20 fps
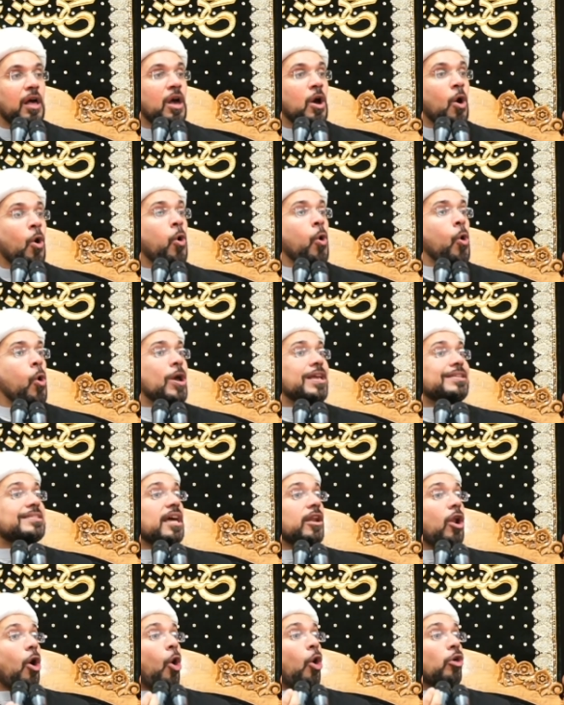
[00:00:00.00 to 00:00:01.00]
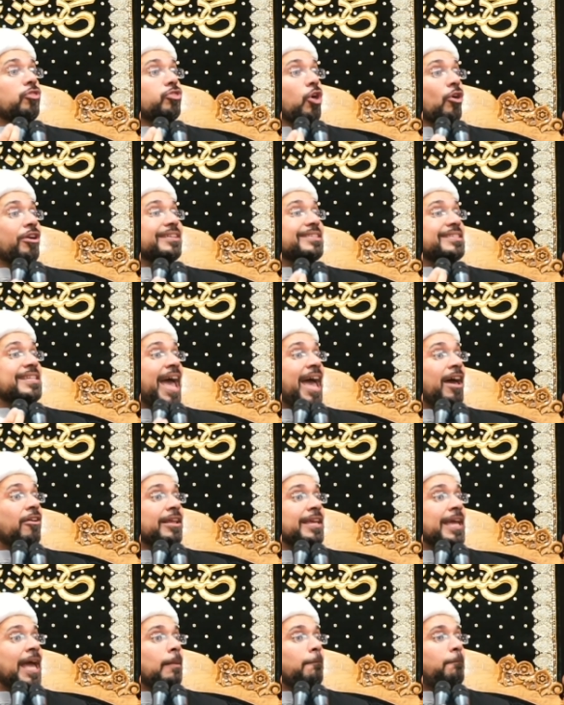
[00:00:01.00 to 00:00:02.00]
Who is an
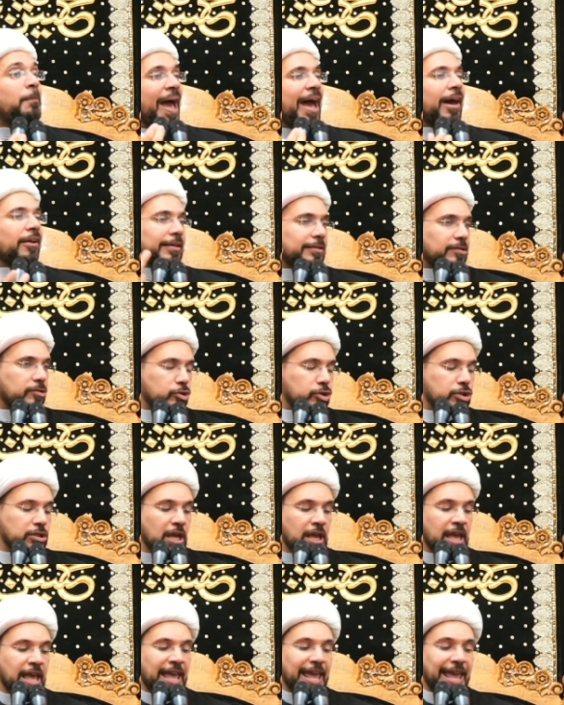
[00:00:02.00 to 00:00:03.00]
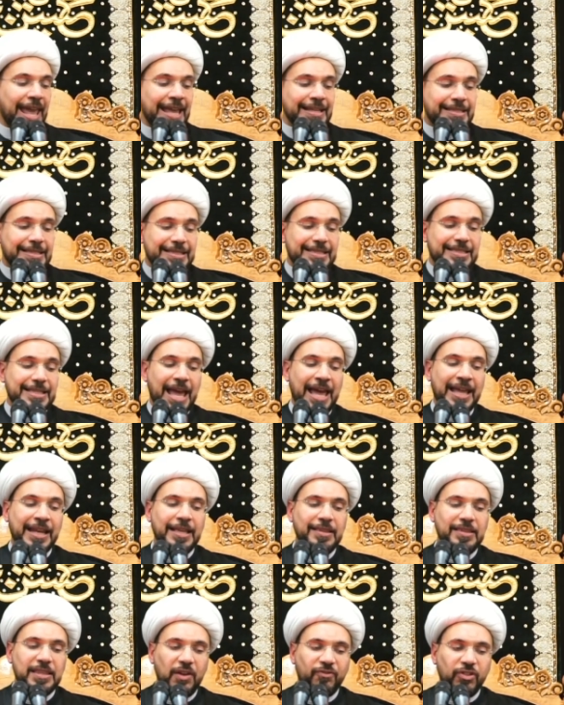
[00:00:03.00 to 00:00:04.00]
authoritarian parent? It's an
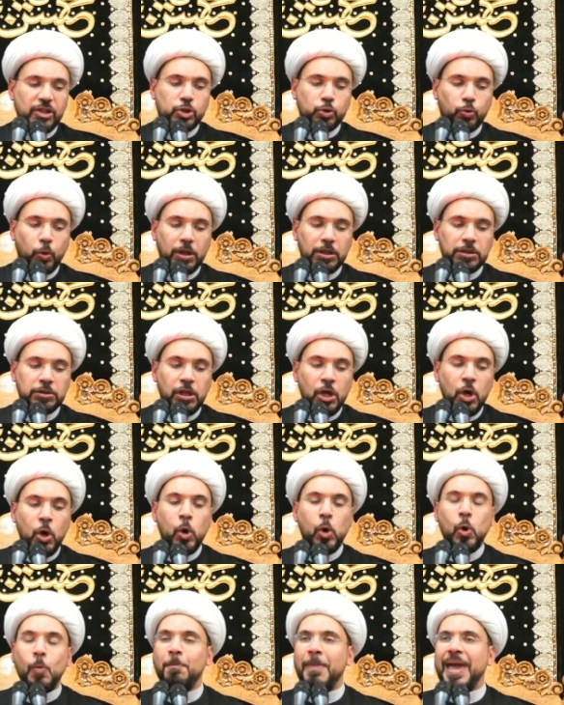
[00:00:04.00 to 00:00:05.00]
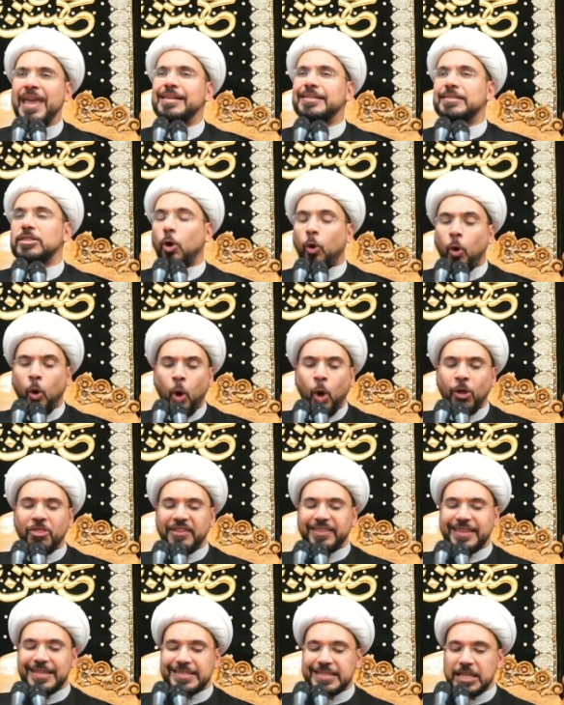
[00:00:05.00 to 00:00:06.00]
individual who makes all
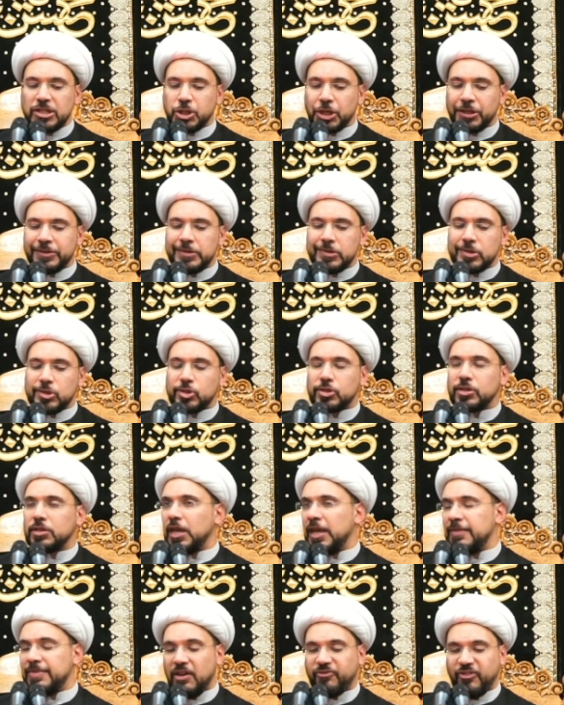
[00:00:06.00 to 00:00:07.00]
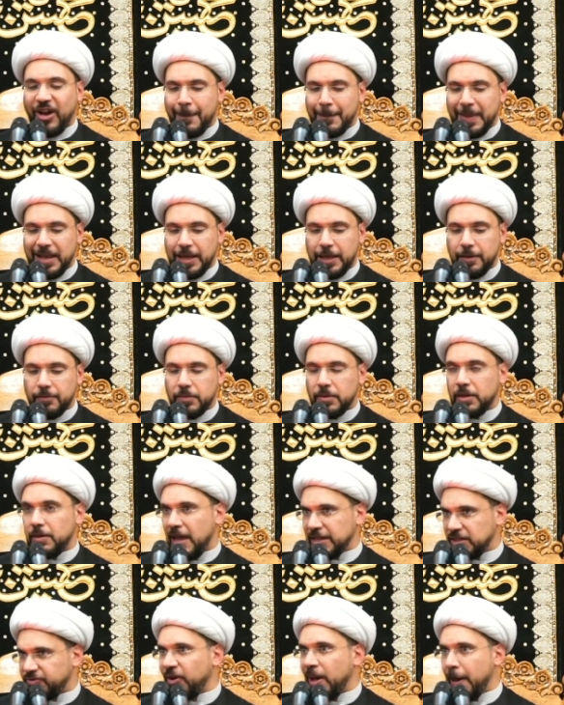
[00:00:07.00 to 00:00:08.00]
the decisions in the family
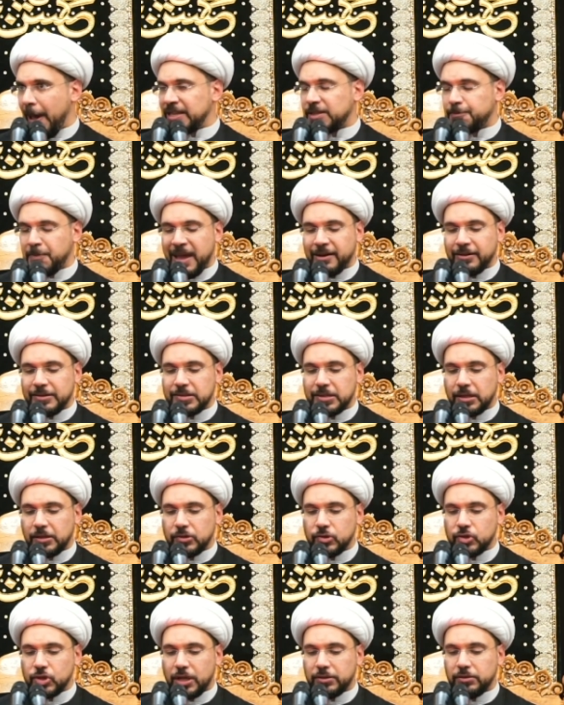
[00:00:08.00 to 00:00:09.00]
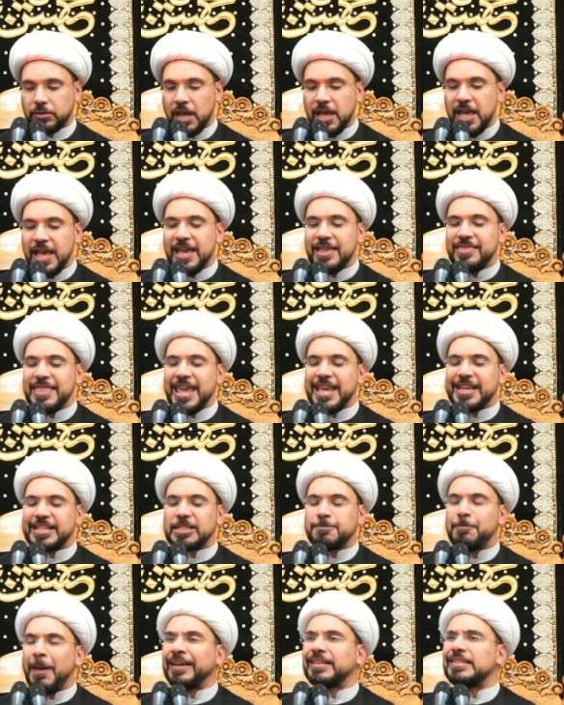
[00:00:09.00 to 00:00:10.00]
as parents are concerned. They
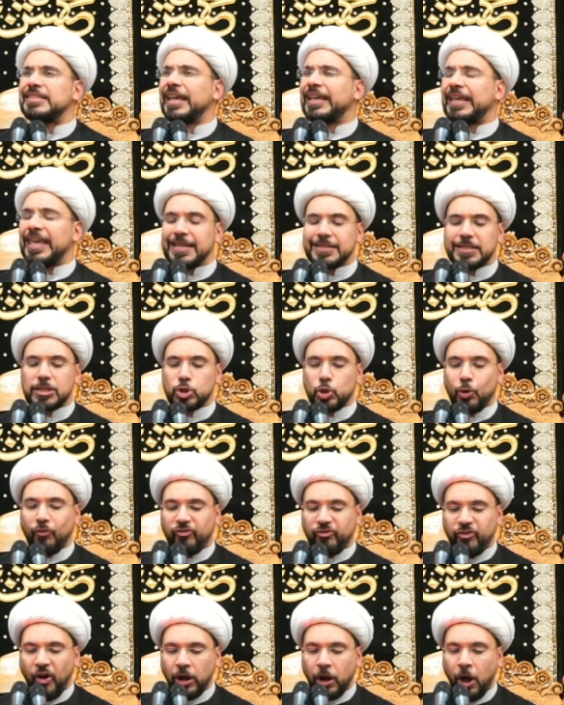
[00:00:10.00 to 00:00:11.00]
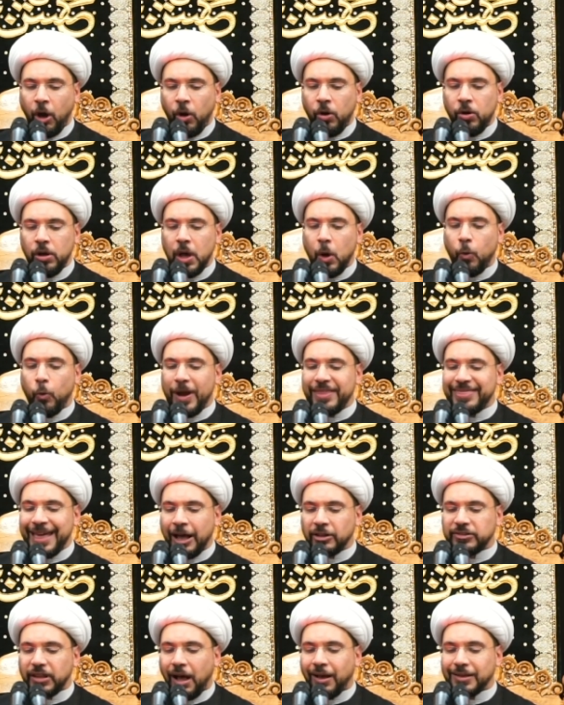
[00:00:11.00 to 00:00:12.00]
expect the kids to follow
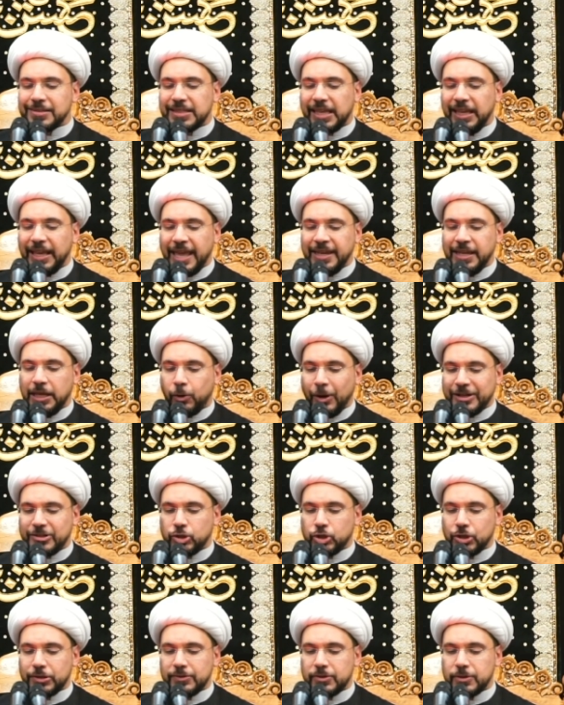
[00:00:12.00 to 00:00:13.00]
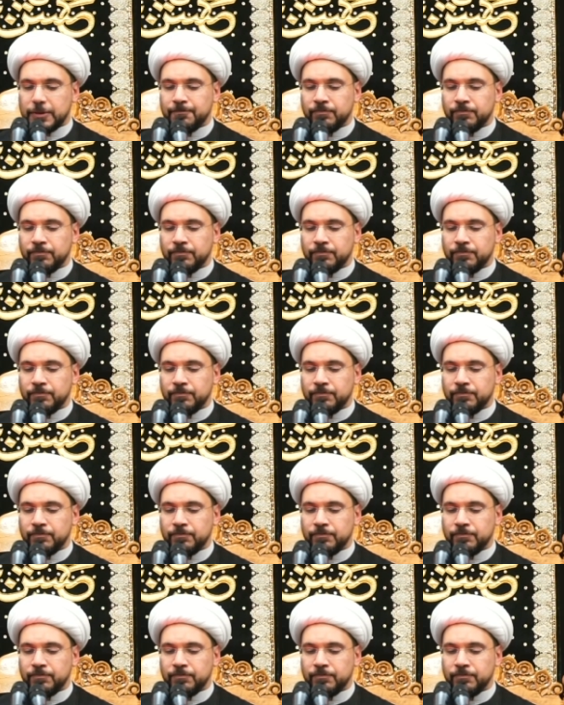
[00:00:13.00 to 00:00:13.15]
without asking any questions.